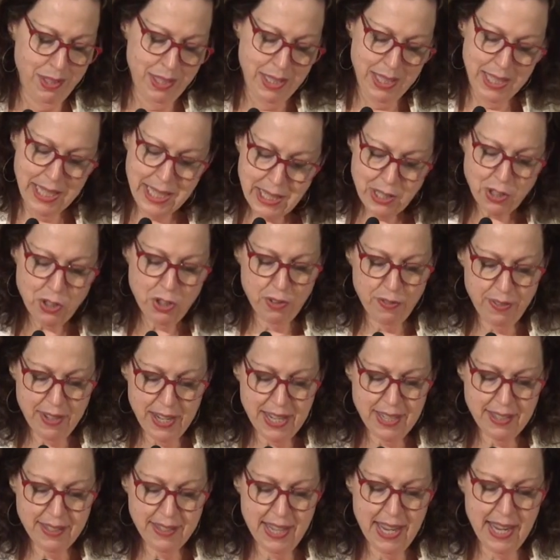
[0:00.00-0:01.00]
Each of
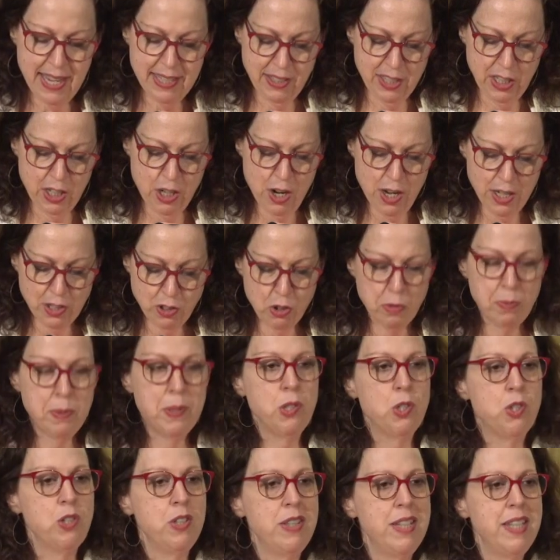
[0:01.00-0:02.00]
us has a
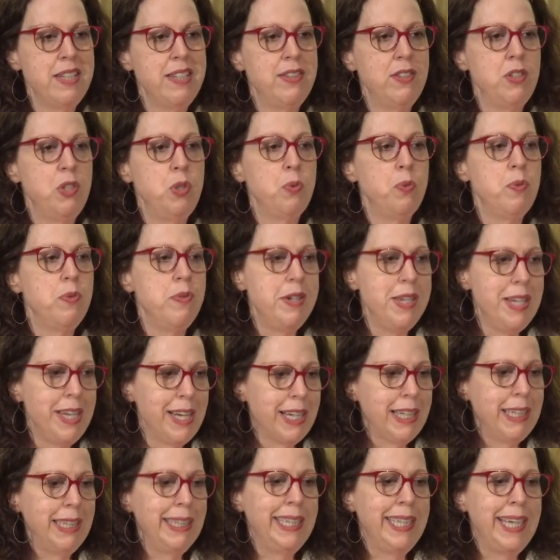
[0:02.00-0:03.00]
contribution that is
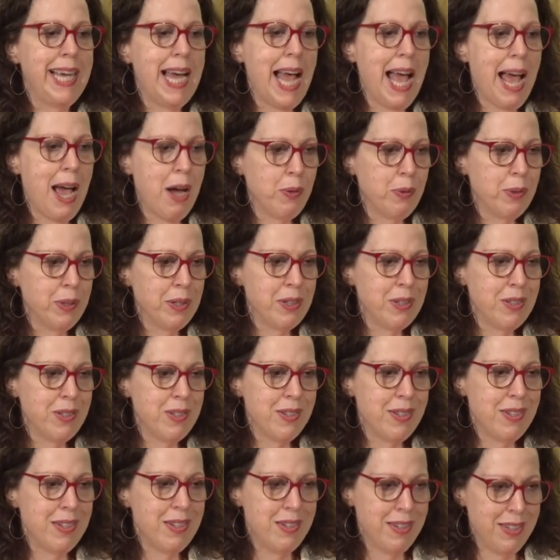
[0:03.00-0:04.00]
uniquely
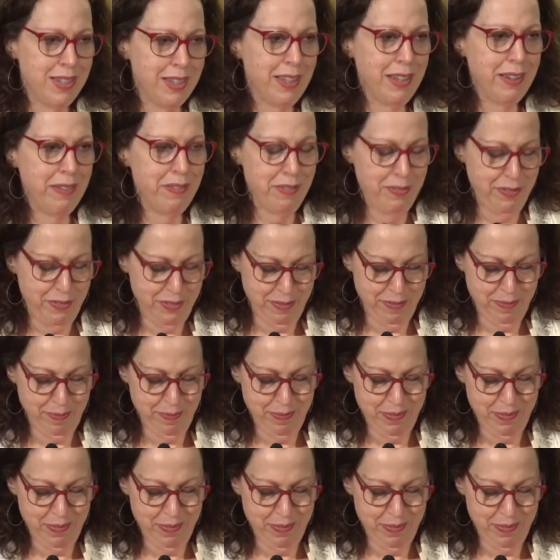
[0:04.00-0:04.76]
ours to give.